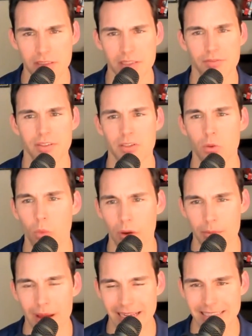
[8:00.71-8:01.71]
in the event that
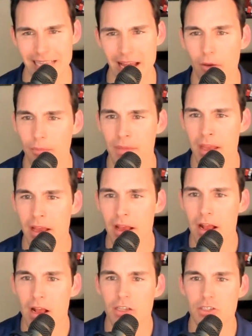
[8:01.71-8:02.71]
one backs out.
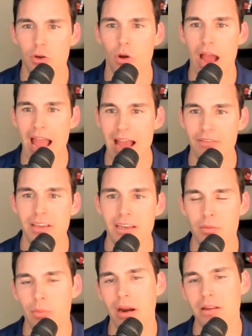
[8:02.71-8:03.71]
So having an
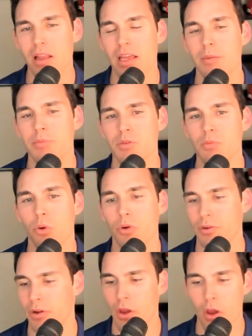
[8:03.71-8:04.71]
end buyer lineup is
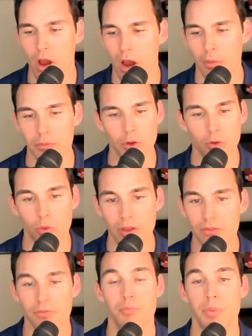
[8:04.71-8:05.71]
important.
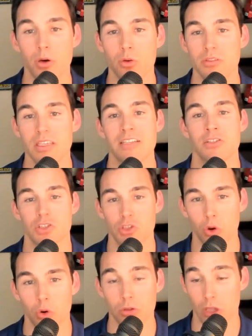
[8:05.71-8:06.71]
We've built and
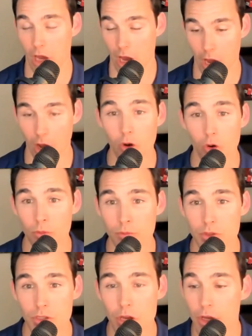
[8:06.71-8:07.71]
sold
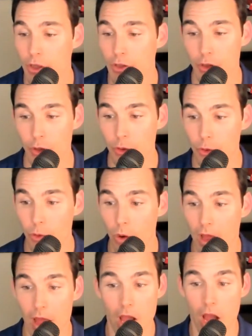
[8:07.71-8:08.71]
homes to
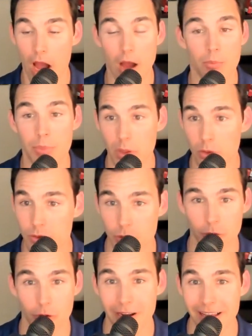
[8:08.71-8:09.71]
build to
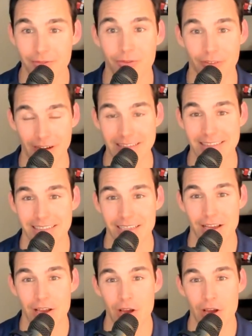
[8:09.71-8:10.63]
rent funds,